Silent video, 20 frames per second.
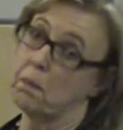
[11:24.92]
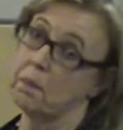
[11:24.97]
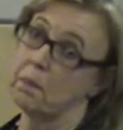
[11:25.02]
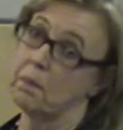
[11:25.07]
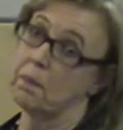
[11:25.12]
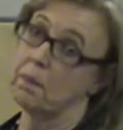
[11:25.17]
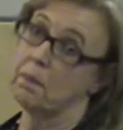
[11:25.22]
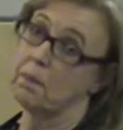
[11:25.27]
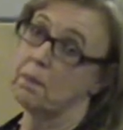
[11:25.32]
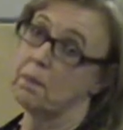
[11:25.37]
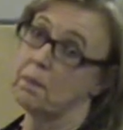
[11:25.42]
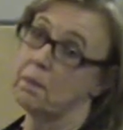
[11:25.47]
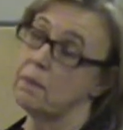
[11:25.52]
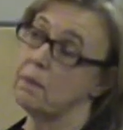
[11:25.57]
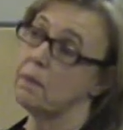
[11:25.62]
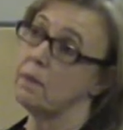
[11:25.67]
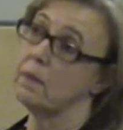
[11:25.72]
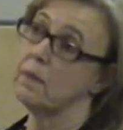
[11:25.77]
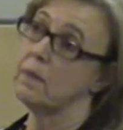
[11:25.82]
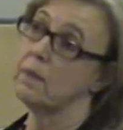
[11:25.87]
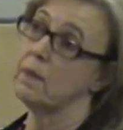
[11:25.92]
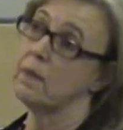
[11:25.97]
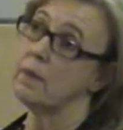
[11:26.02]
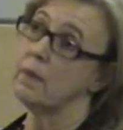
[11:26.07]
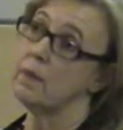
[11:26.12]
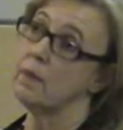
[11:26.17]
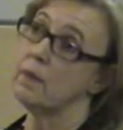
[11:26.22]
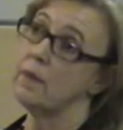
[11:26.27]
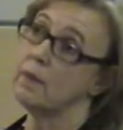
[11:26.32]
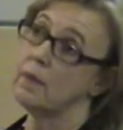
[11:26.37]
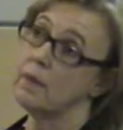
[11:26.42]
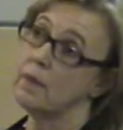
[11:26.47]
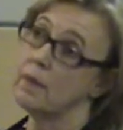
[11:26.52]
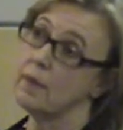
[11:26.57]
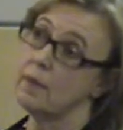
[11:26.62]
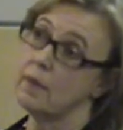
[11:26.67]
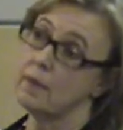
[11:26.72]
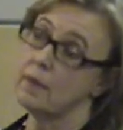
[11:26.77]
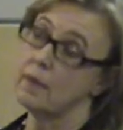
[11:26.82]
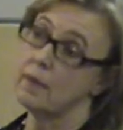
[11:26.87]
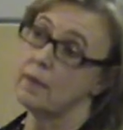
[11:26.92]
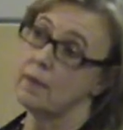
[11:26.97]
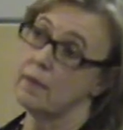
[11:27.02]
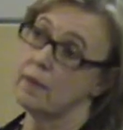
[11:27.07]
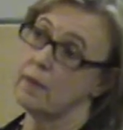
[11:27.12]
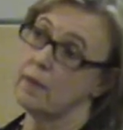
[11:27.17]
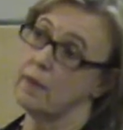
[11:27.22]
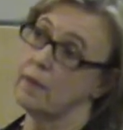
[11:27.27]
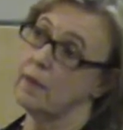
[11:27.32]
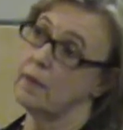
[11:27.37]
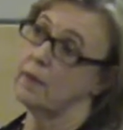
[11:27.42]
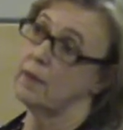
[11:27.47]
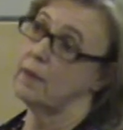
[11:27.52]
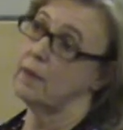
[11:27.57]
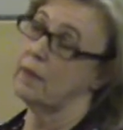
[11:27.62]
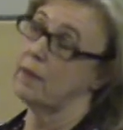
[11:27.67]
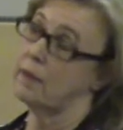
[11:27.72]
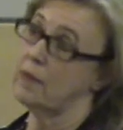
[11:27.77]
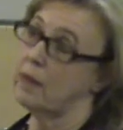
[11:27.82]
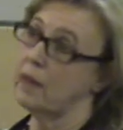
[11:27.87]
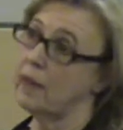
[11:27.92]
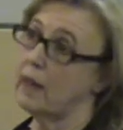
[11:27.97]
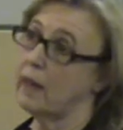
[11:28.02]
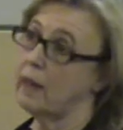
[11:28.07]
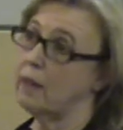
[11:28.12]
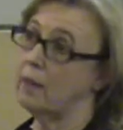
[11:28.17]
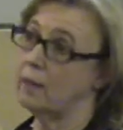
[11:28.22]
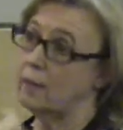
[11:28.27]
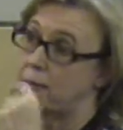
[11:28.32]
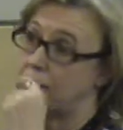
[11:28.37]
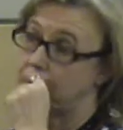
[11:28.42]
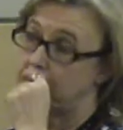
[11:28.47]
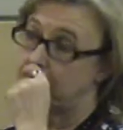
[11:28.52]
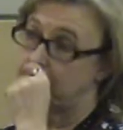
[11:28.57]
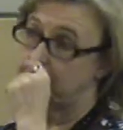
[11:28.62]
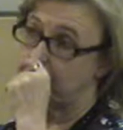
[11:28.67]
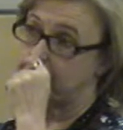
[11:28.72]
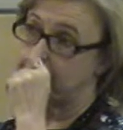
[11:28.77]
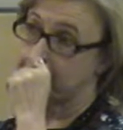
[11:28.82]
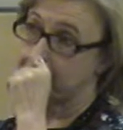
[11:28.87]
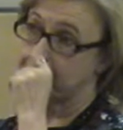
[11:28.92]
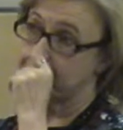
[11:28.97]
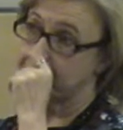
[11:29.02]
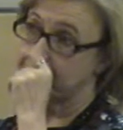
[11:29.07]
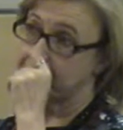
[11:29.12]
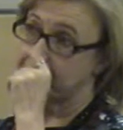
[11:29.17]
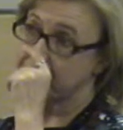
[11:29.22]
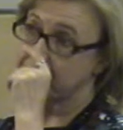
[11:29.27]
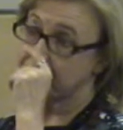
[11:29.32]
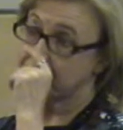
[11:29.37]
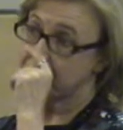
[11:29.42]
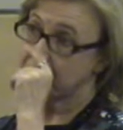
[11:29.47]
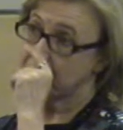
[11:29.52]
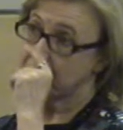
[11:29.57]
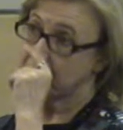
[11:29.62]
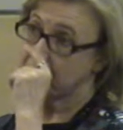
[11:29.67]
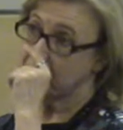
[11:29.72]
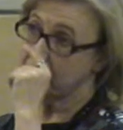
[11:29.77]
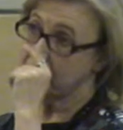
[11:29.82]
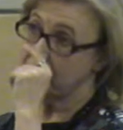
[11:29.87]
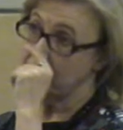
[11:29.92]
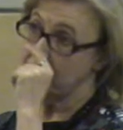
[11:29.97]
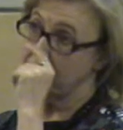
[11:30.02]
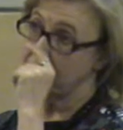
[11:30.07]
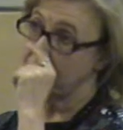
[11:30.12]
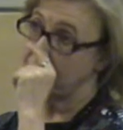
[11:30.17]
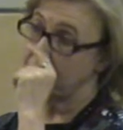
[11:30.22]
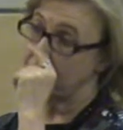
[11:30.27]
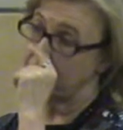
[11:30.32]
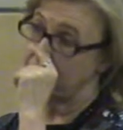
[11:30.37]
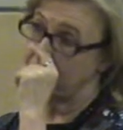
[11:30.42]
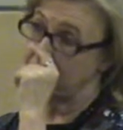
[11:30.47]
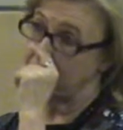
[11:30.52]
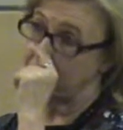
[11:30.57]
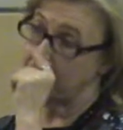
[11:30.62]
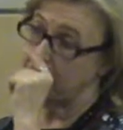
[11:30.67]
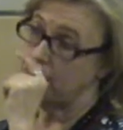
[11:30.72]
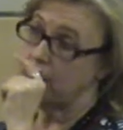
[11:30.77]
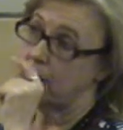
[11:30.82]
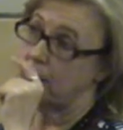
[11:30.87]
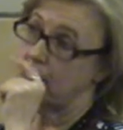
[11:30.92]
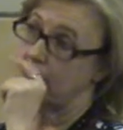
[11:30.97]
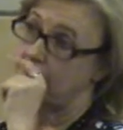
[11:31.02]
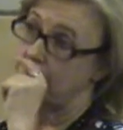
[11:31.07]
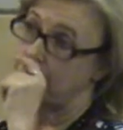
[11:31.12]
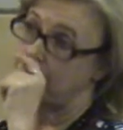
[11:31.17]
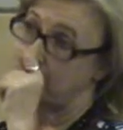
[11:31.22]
to ER and the person has no hope in defending themselves. So what can your office do